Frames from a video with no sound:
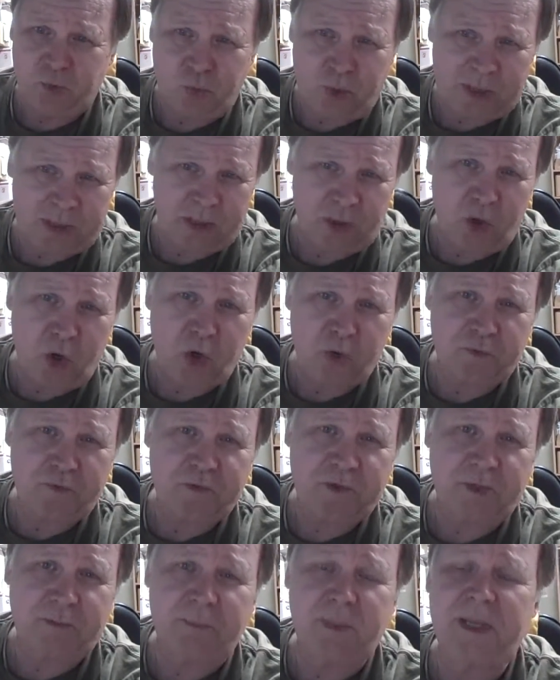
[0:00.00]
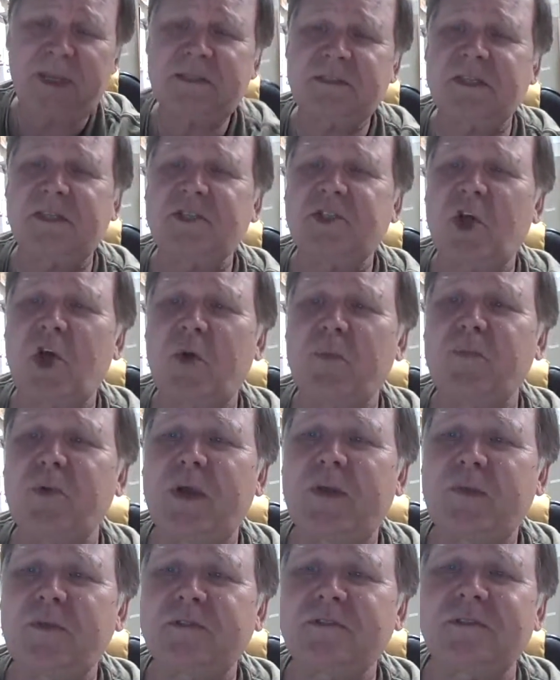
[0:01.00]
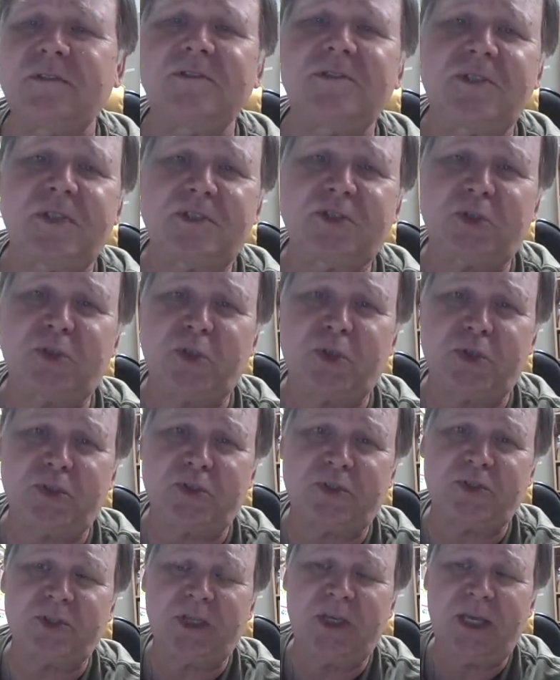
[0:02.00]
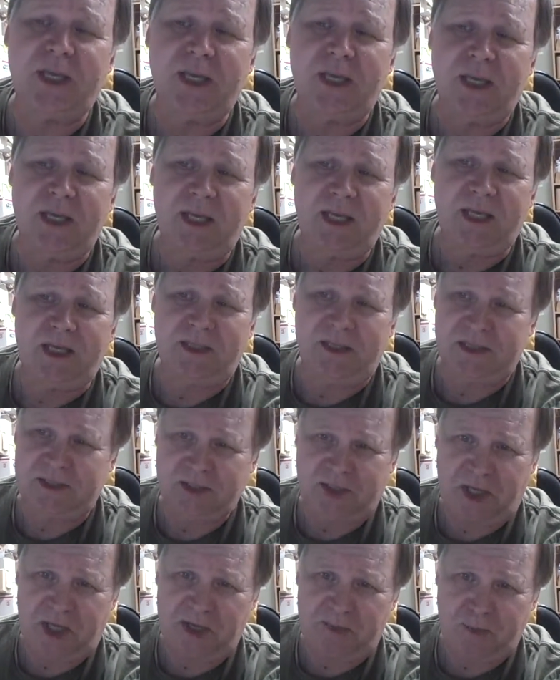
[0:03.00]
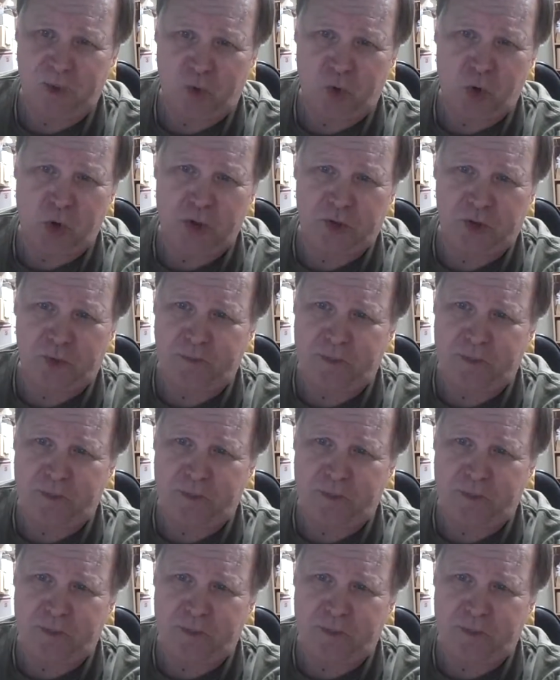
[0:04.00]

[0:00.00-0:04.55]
the one loaf that makes us all brothers and sisters in the same Lord.